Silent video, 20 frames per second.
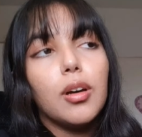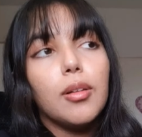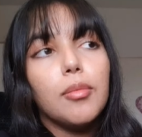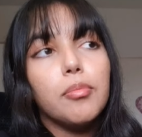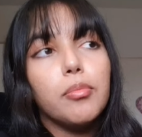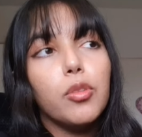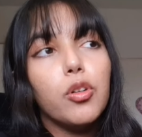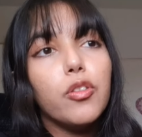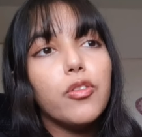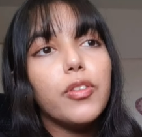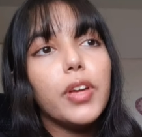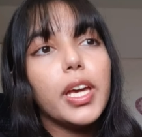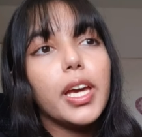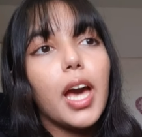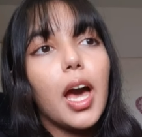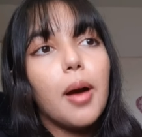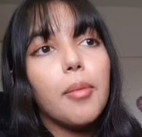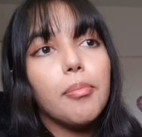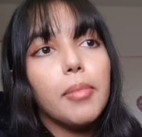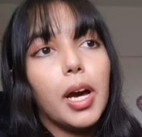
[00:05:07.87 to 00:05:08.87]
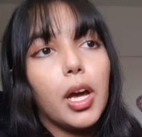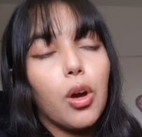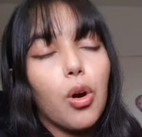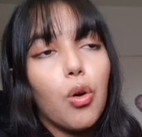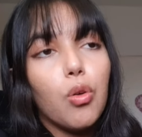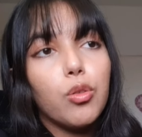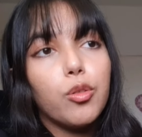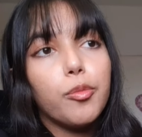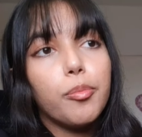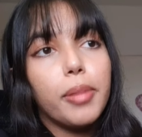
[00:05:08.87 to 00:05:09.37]
Moving at my
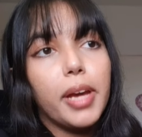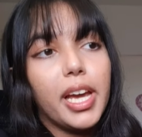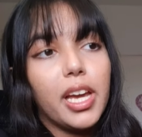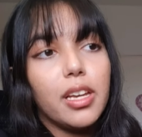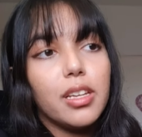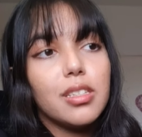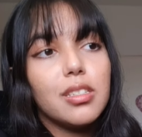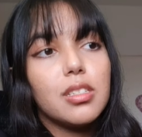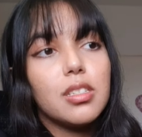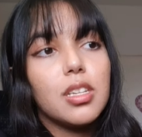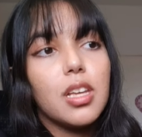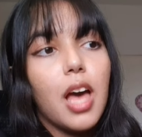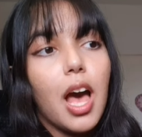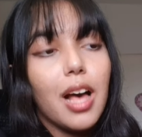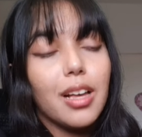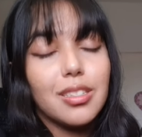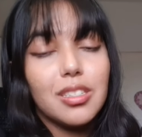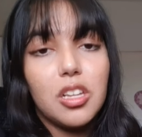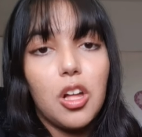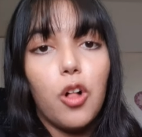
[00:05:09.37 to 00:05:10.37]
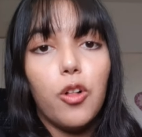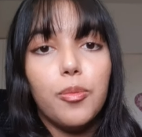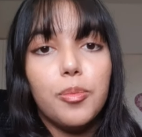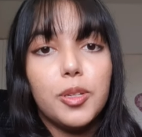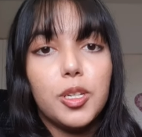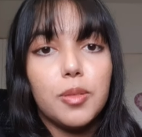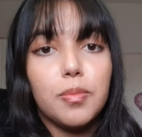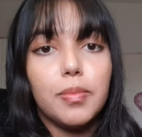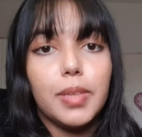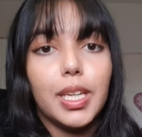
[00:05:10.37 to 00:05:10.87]
own pace has
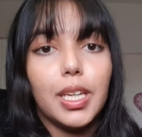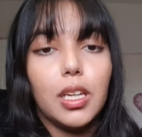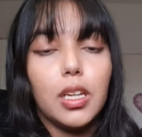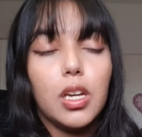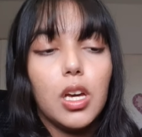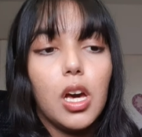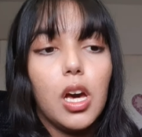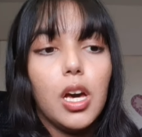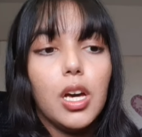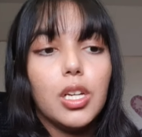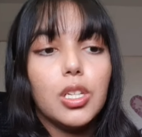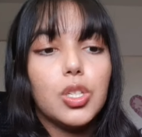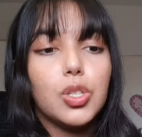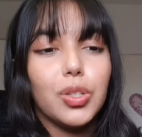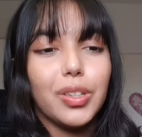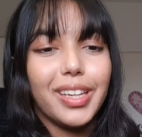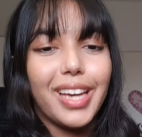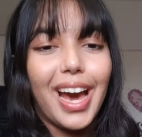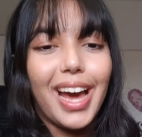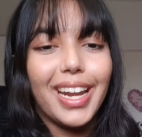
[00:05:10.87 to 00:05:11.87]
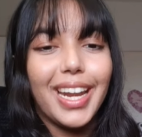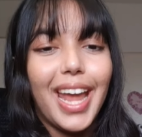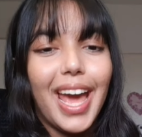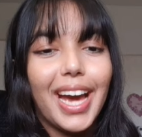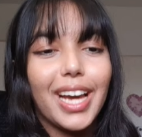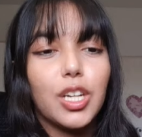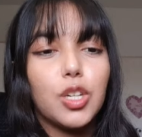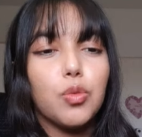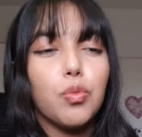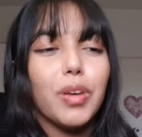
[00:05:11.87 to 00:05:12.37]
helped me to
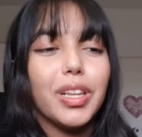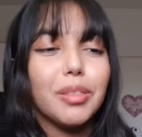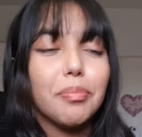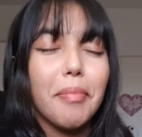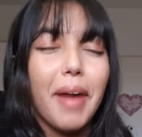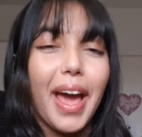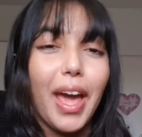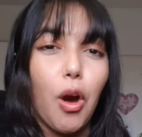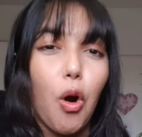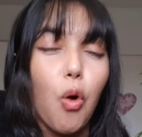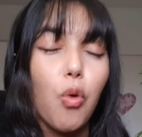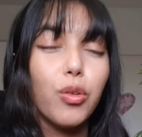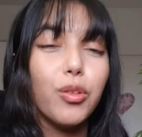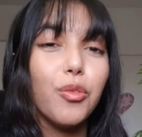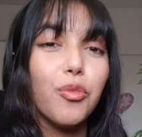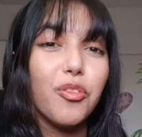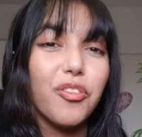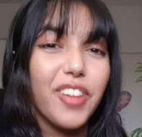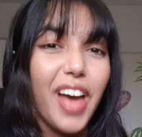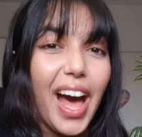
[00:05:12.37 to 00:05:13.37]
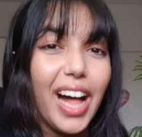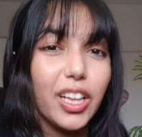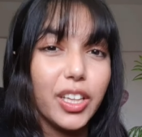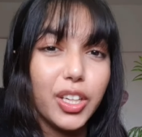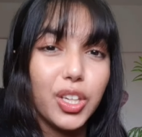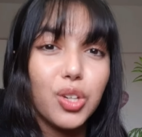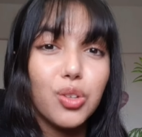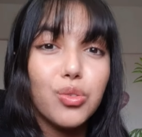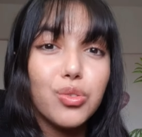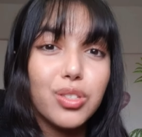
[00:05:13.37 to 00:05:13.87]
connect with my own
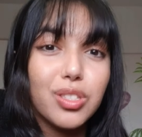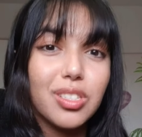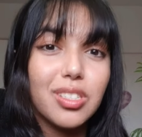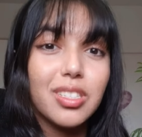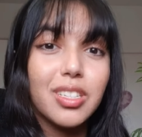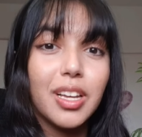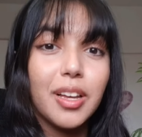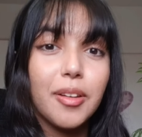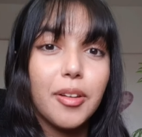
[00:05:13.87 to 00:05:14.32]
values.